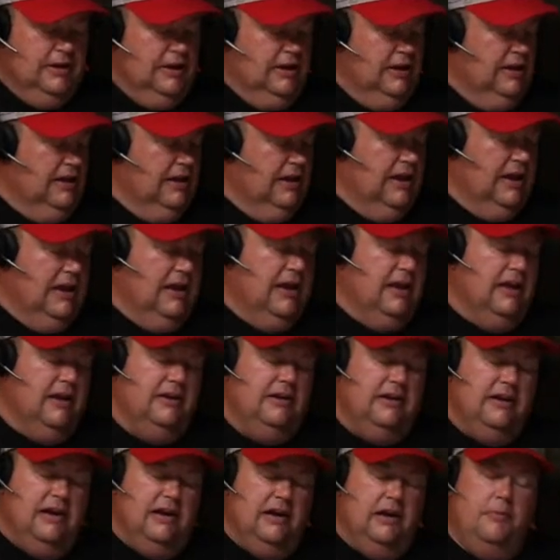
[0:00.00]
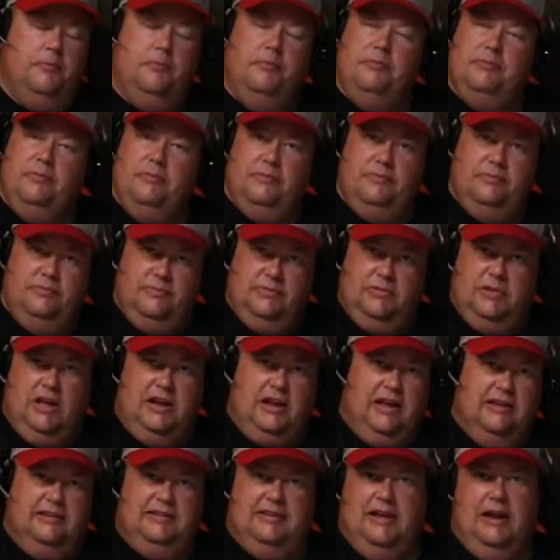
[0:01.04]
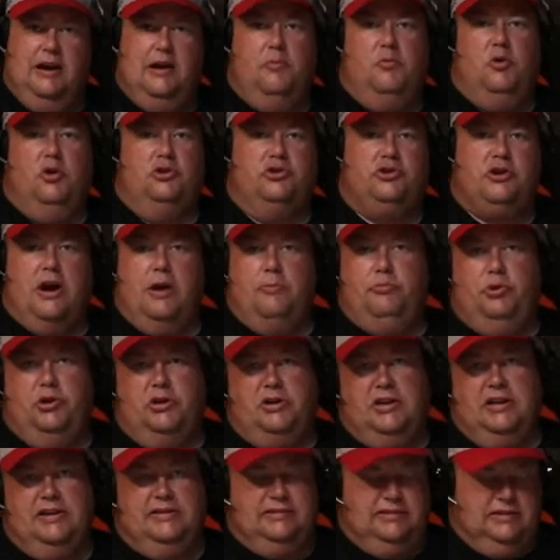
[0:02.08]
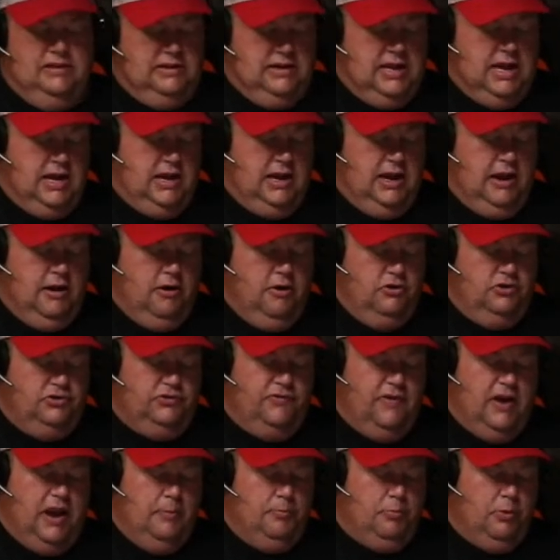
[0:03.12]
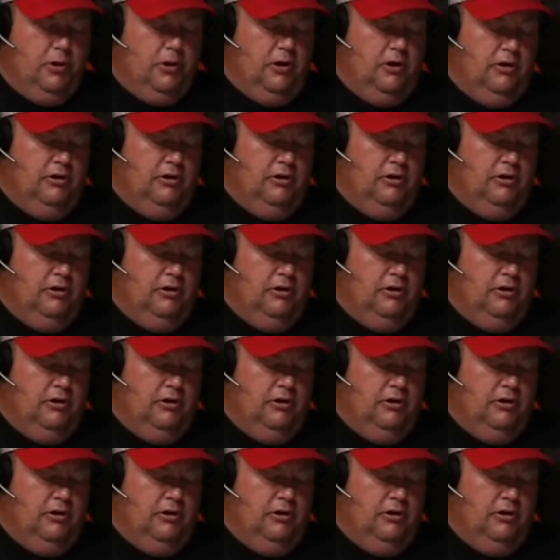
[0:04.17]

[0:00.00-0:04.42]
And like I said, I'm gonna try putting this in that Arrows Viper